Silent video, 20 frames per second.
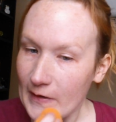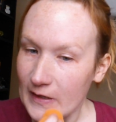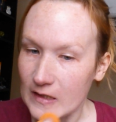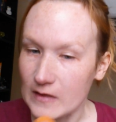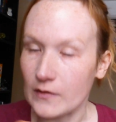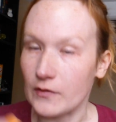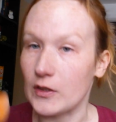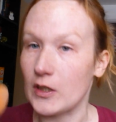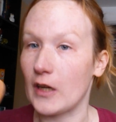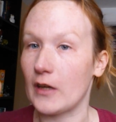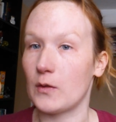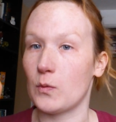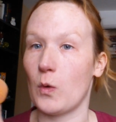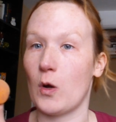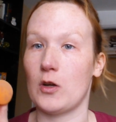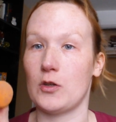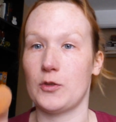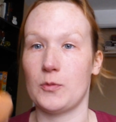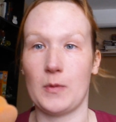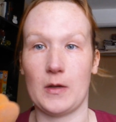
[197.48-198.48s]
Because if you guys
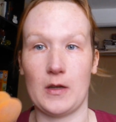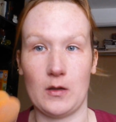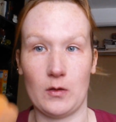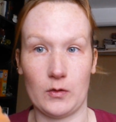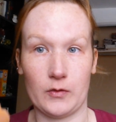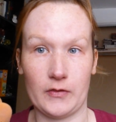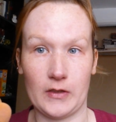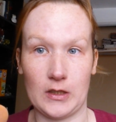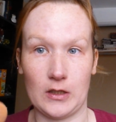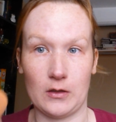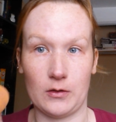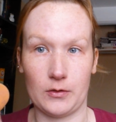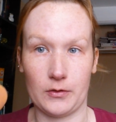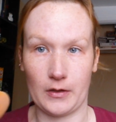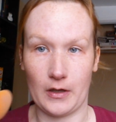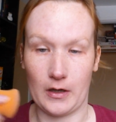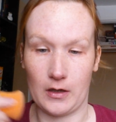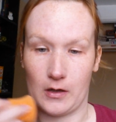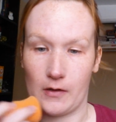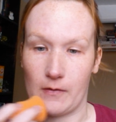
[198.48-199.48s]
watch my old
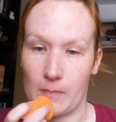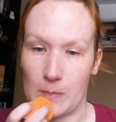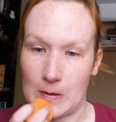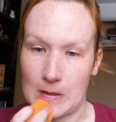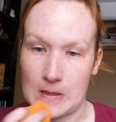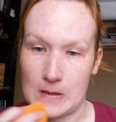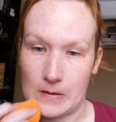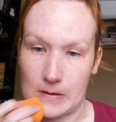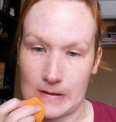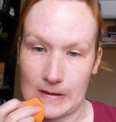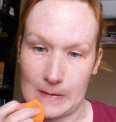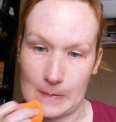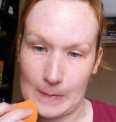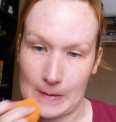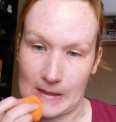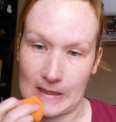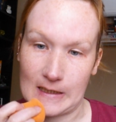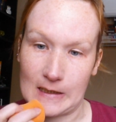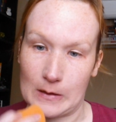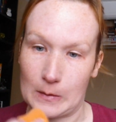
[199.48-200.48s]
videos, I've been using
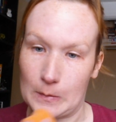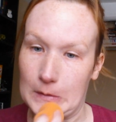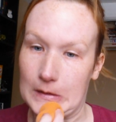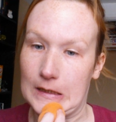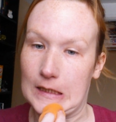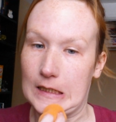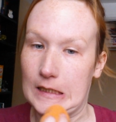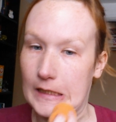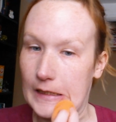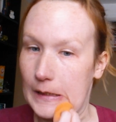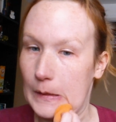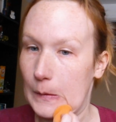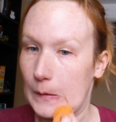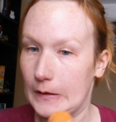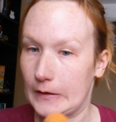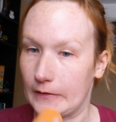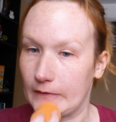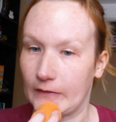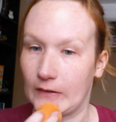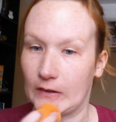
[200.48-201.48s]
my Urban Decay
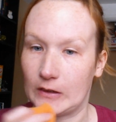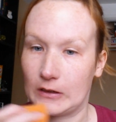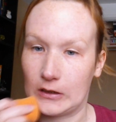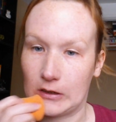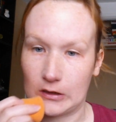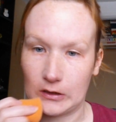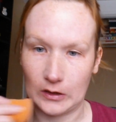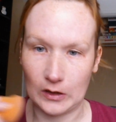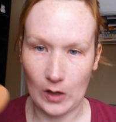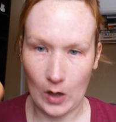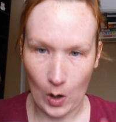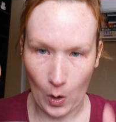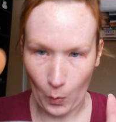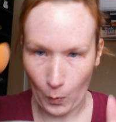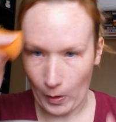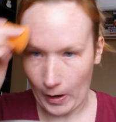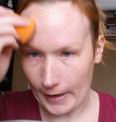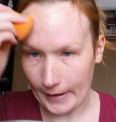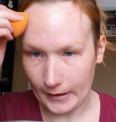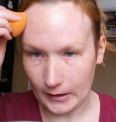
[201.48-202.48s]
one for a
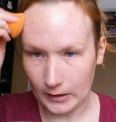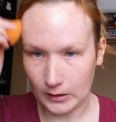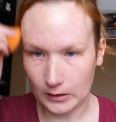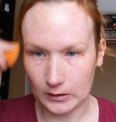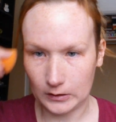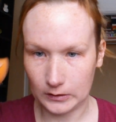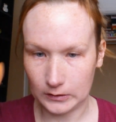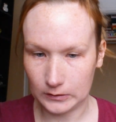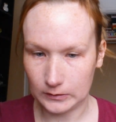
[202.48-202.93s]
while.